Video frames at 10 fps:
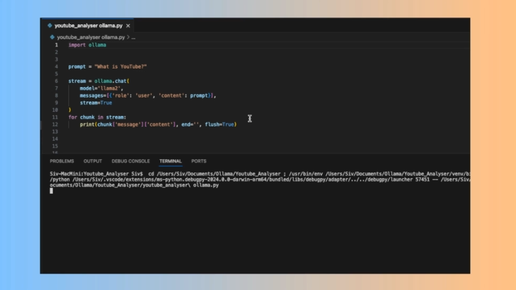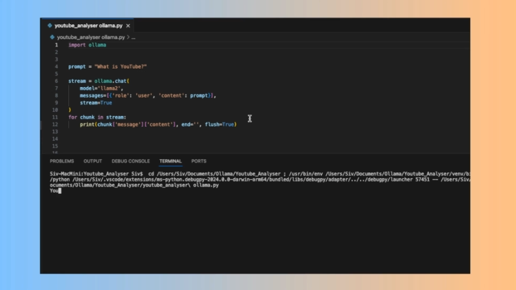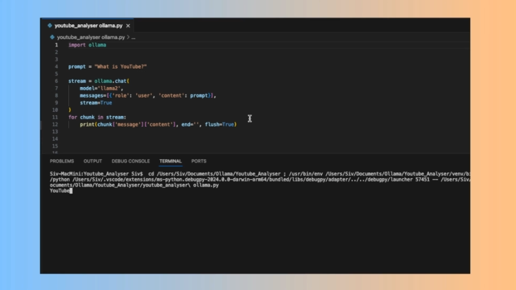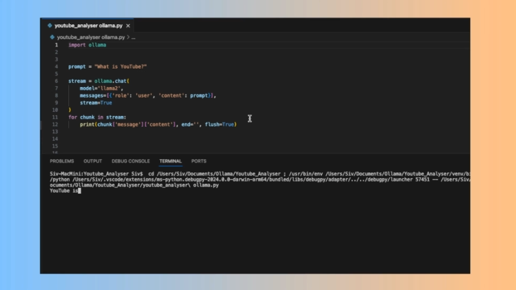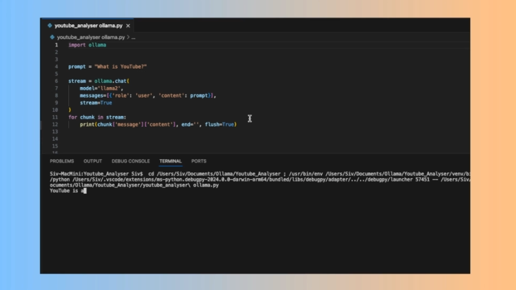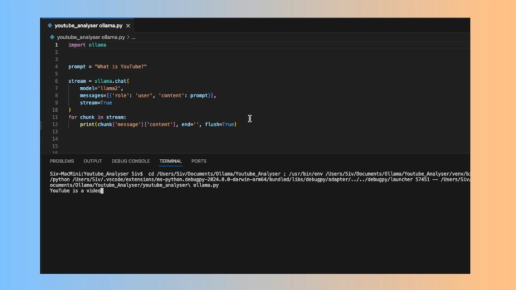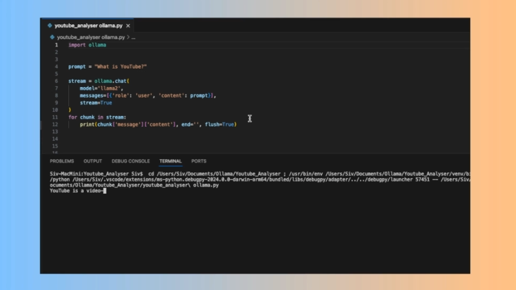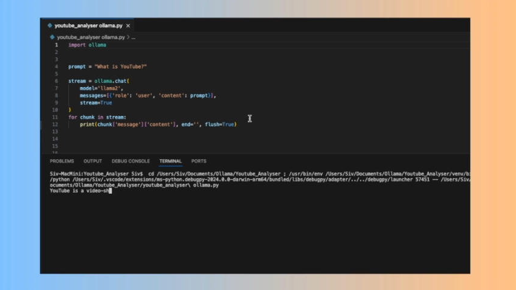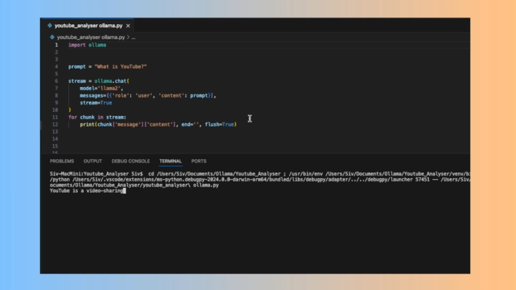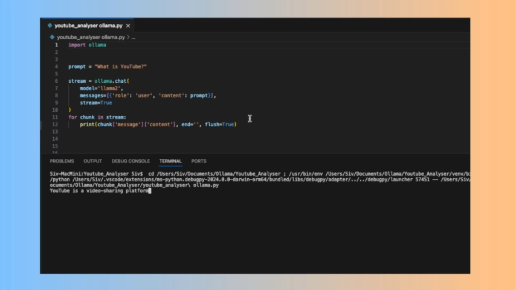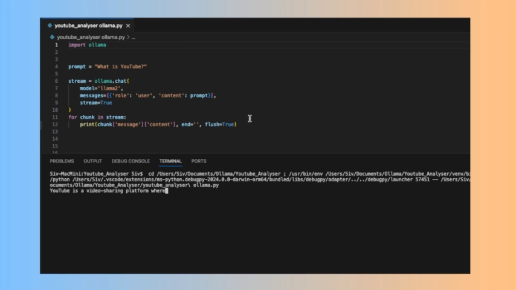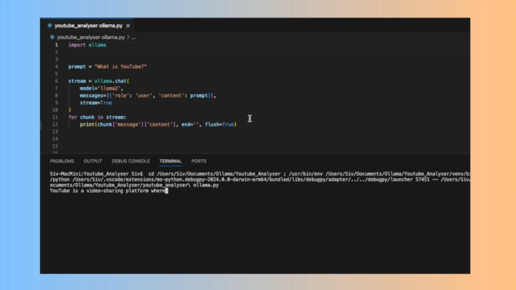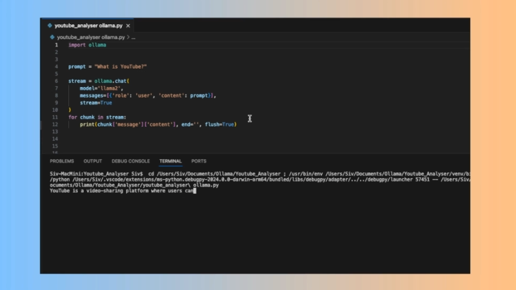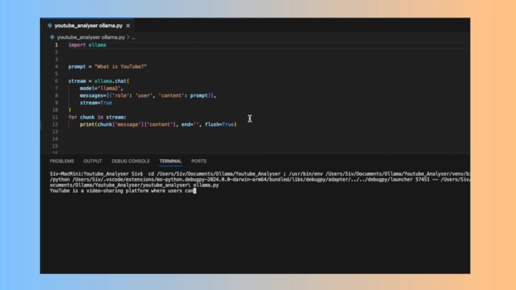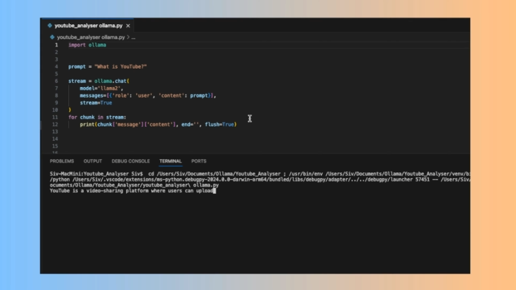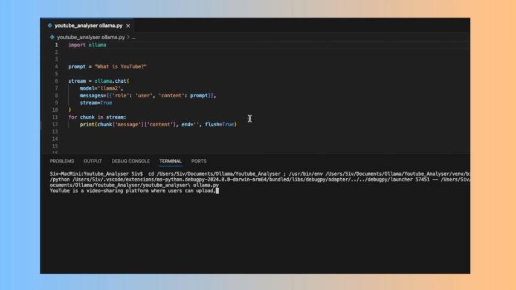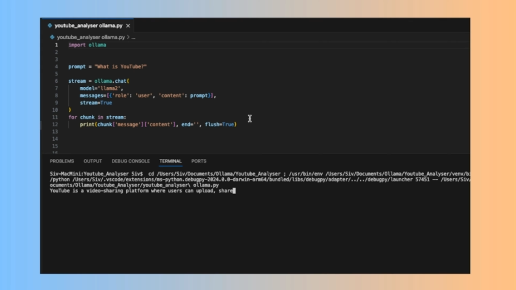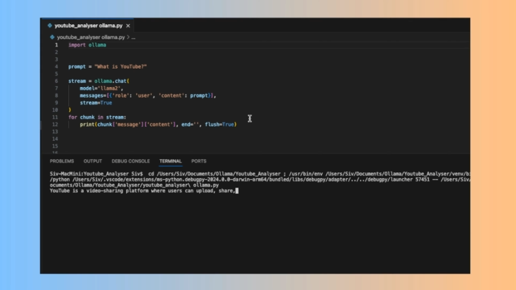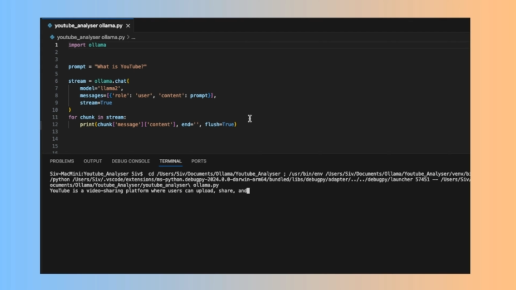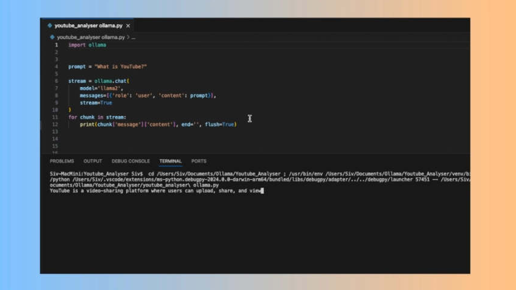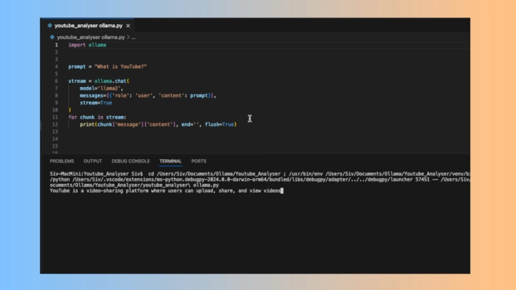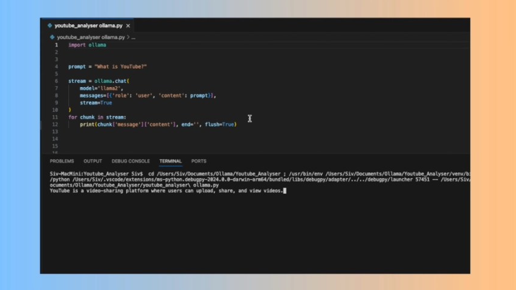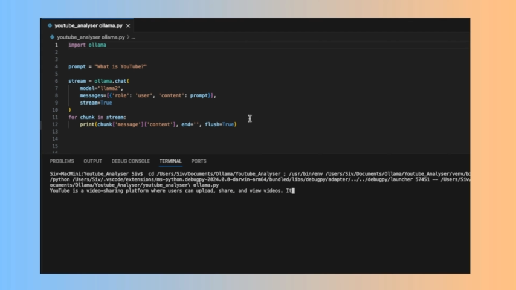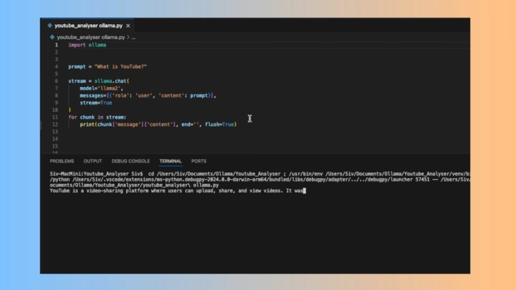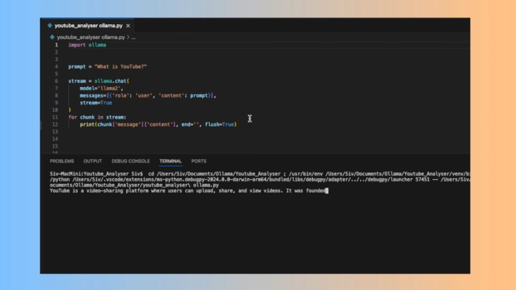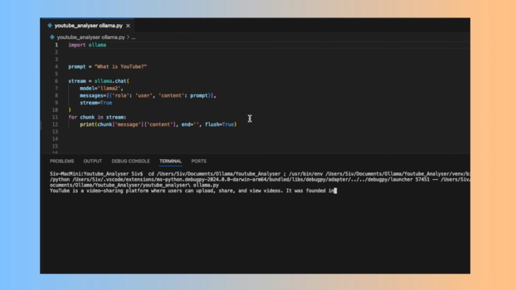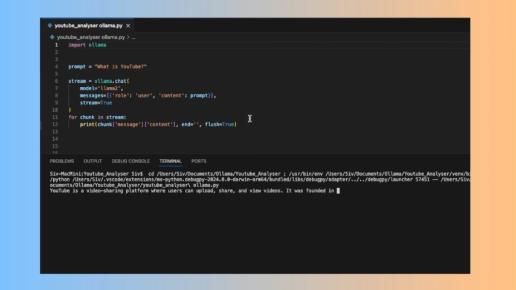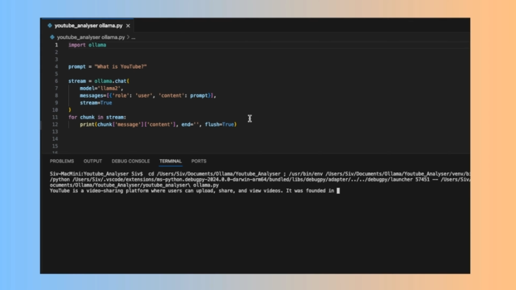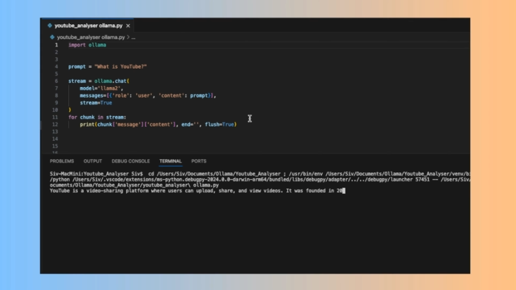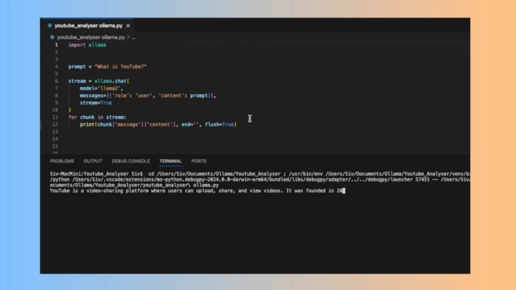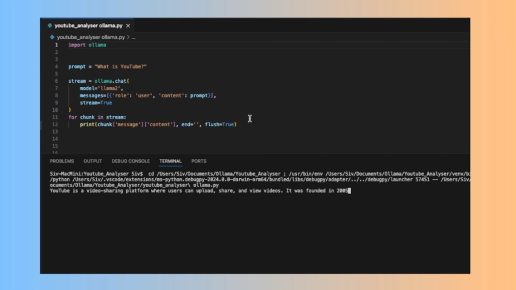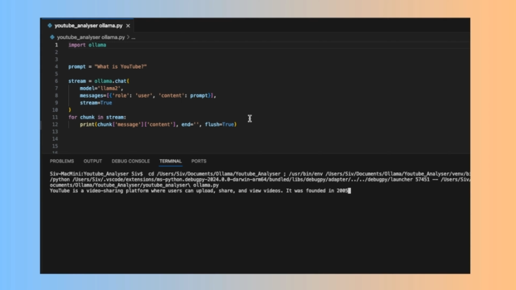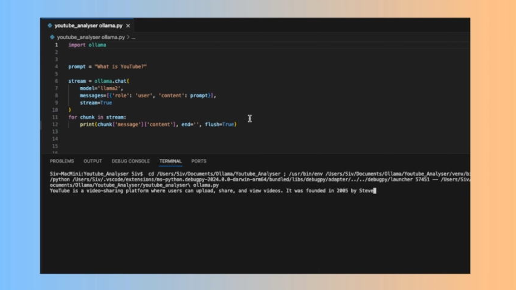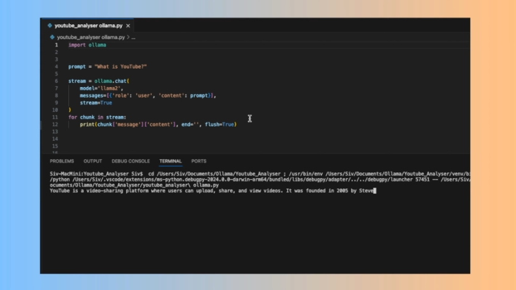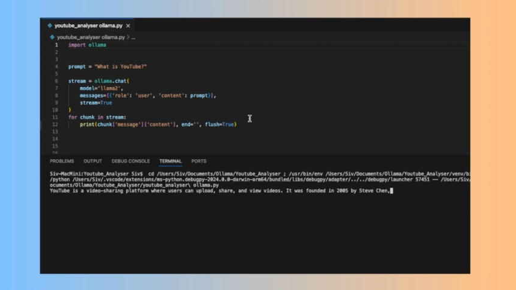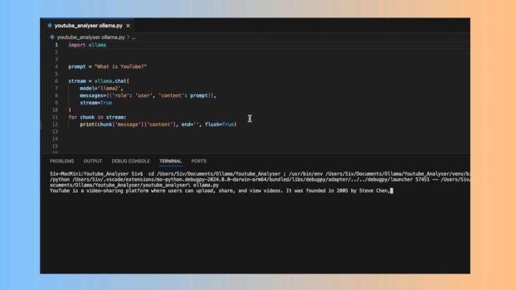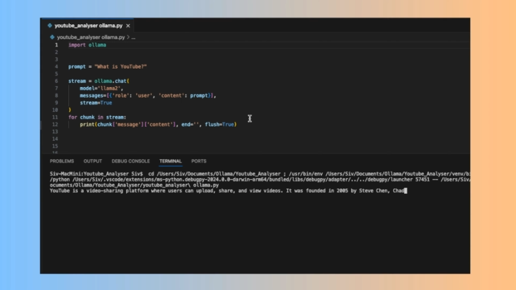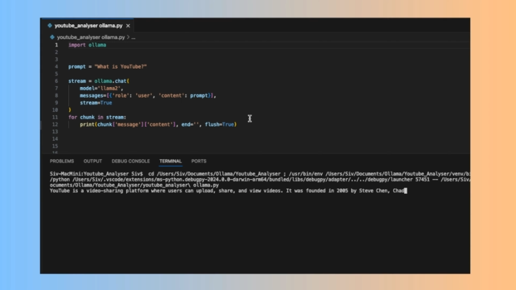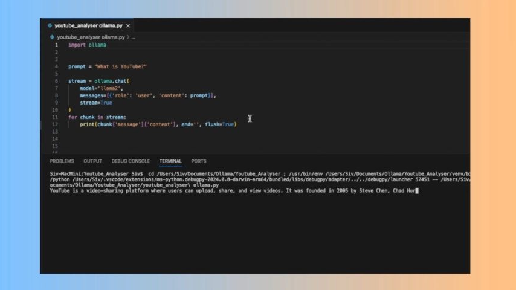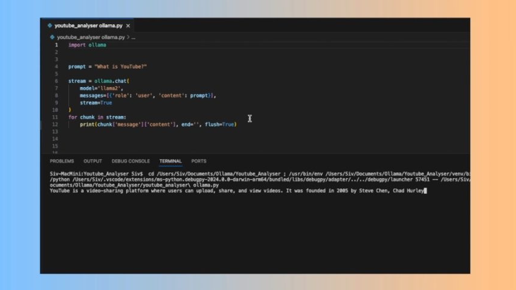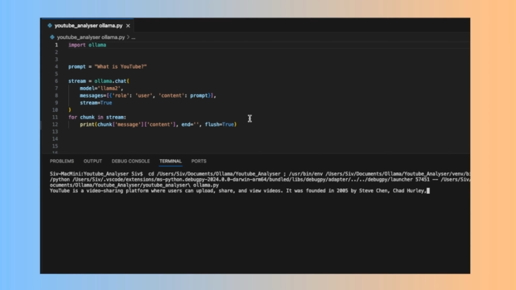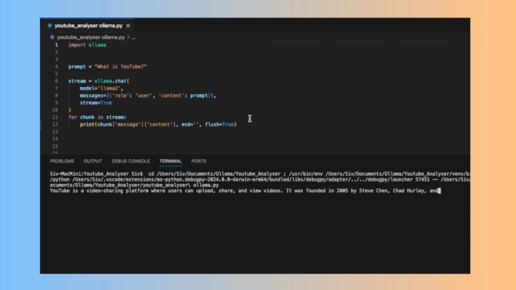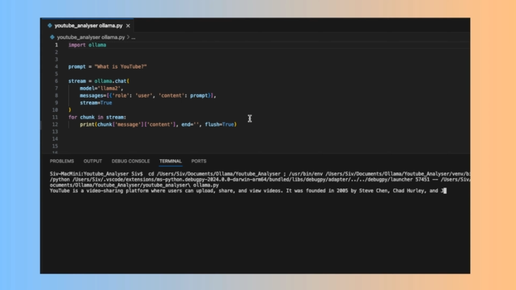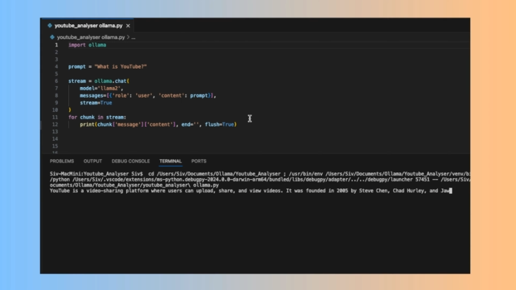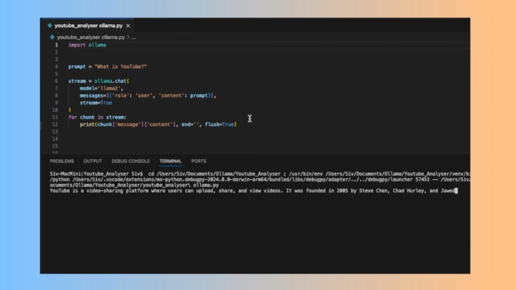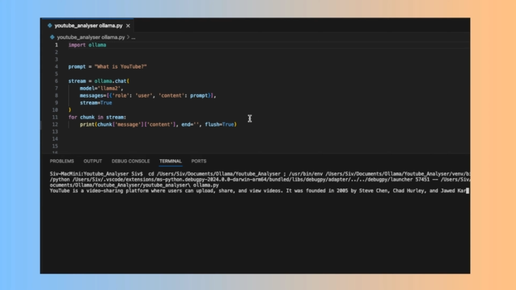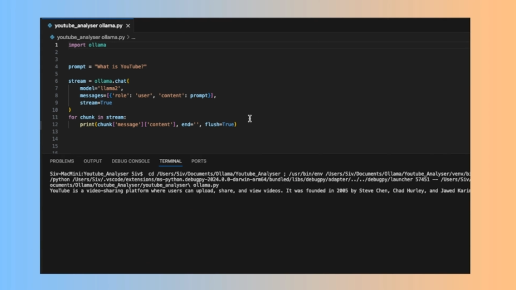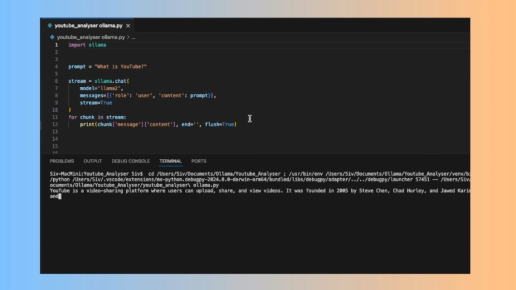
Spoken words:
(no speaker visible)